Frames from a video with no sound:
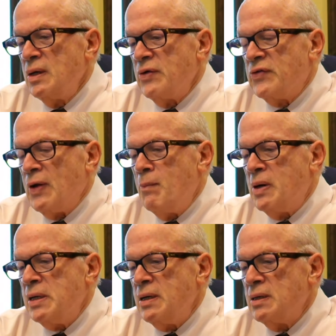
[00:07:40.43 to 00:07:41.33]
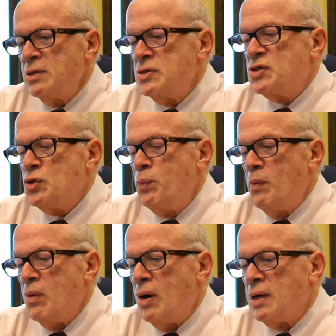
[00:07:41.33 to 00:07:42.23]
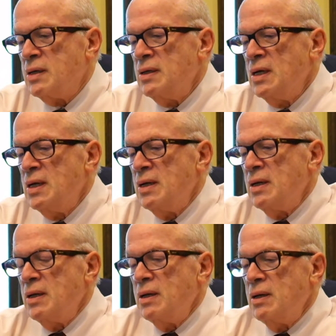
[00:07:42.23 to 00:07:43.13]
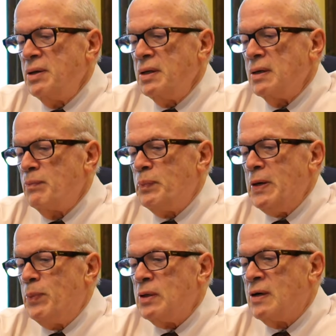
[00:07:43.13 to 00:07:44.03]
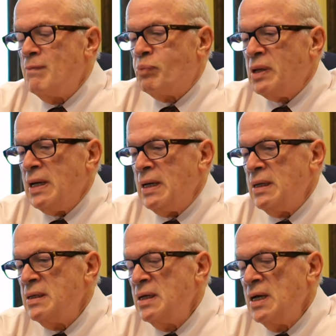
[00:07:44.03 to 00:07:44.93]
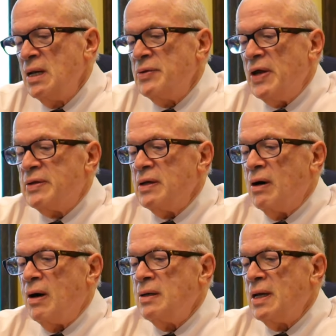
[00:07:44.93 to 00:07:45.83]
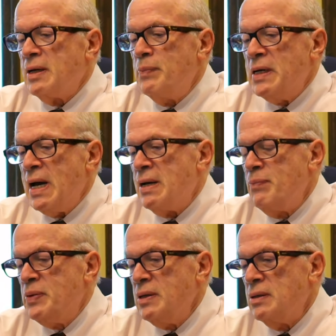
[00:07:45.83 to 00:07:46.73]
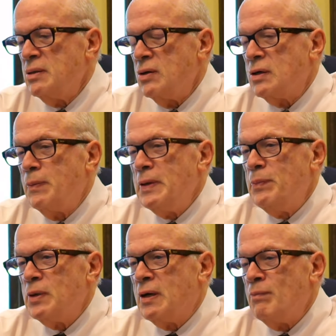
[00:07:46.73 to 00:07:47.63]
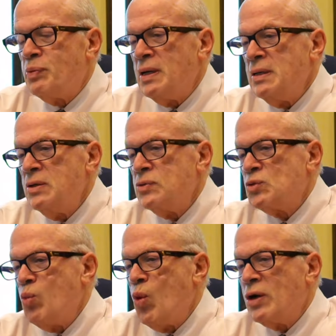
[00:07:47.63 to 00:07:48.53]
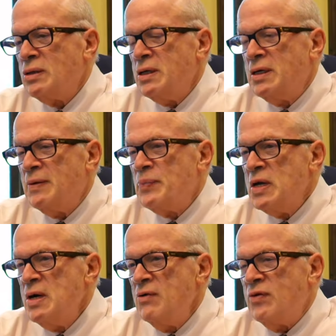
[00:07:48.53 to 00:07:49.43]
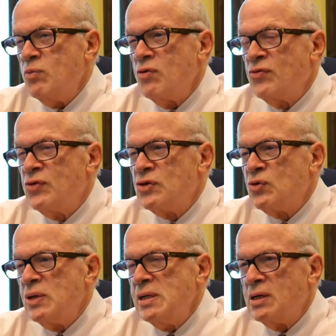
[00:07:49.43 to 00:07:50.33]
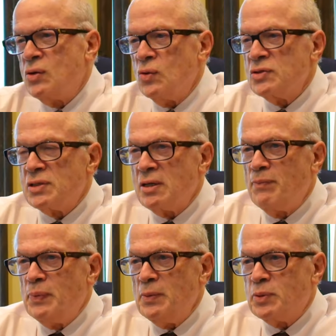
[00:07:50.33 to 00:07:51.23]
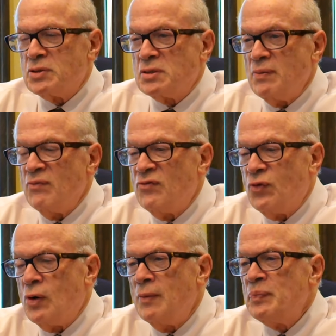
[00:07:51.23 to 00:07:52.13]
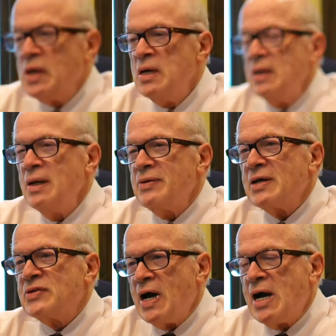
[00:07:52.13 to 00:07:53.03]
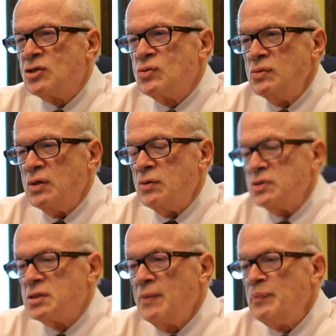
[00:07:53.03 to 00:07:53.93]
somebody in the supermarket, the people complained that the aisle had a banana peel, or people complained there was water leaking from a refrigerator that caused other people to slip and fall. That's actual notice.